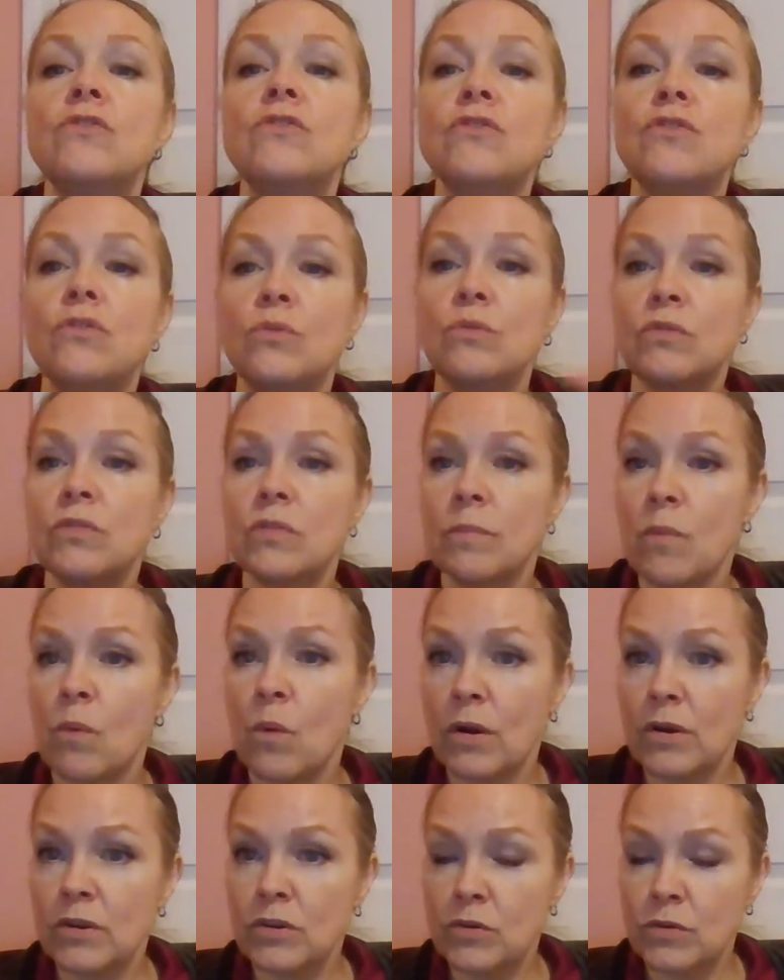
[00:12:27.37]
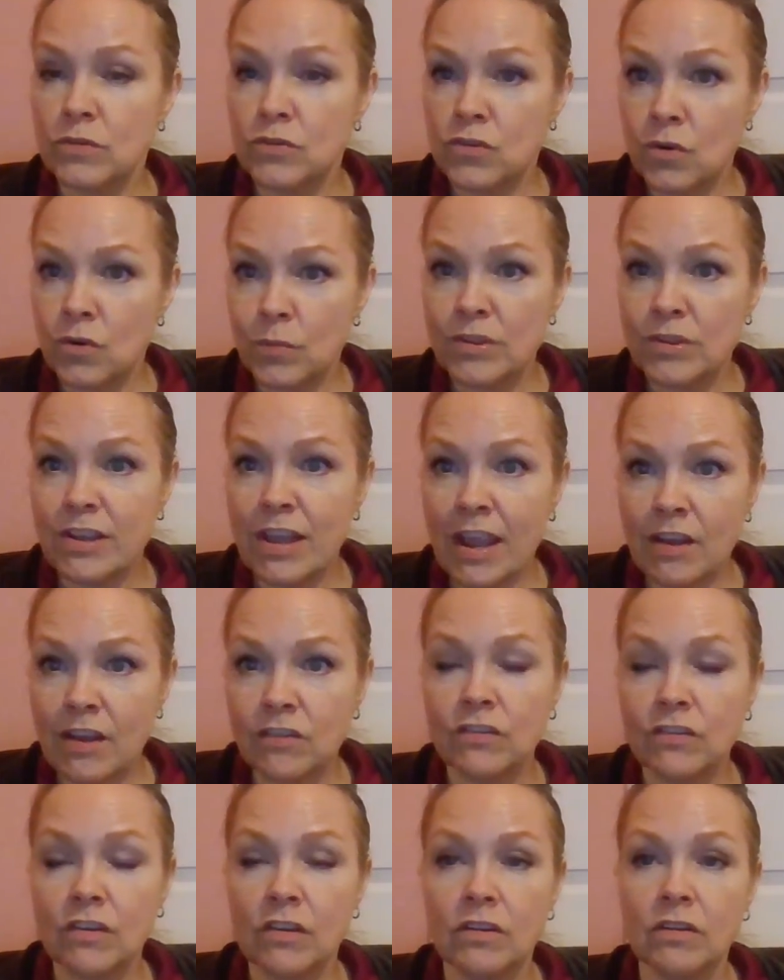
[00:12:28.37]
to support your
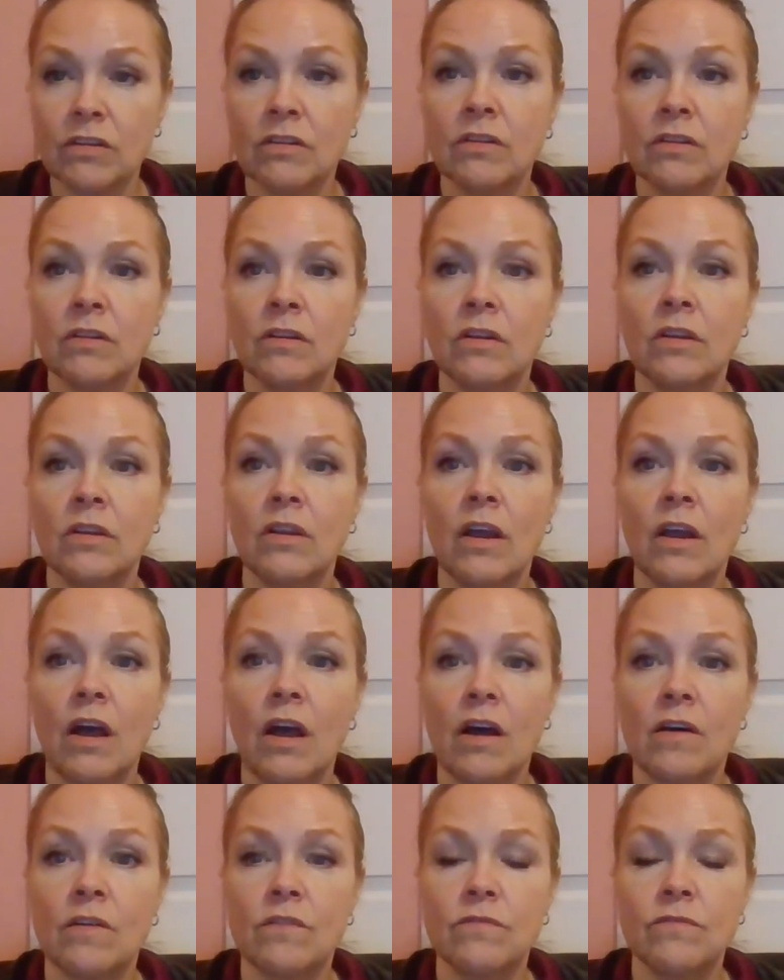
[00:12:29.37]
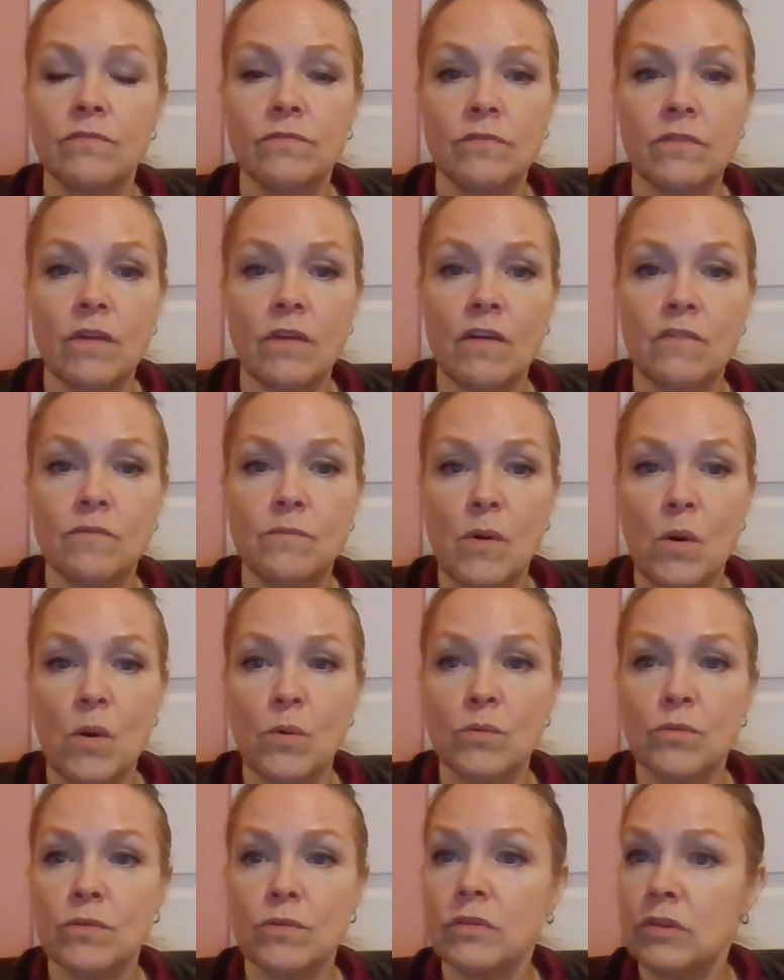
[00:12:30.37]
interpretation of
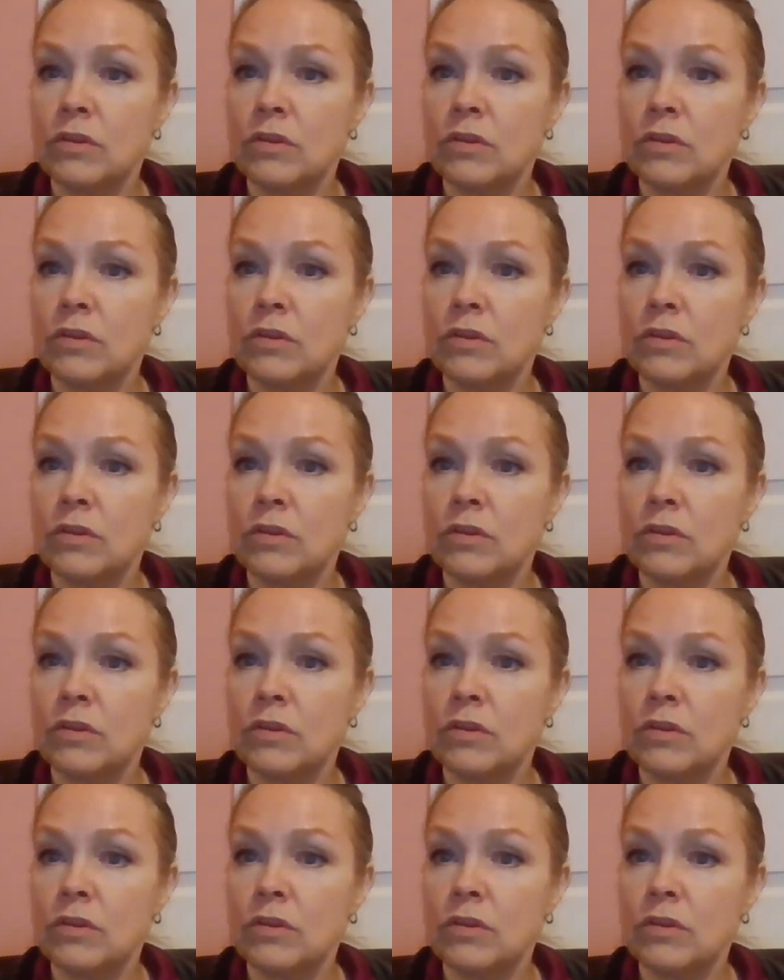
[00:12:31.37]
both,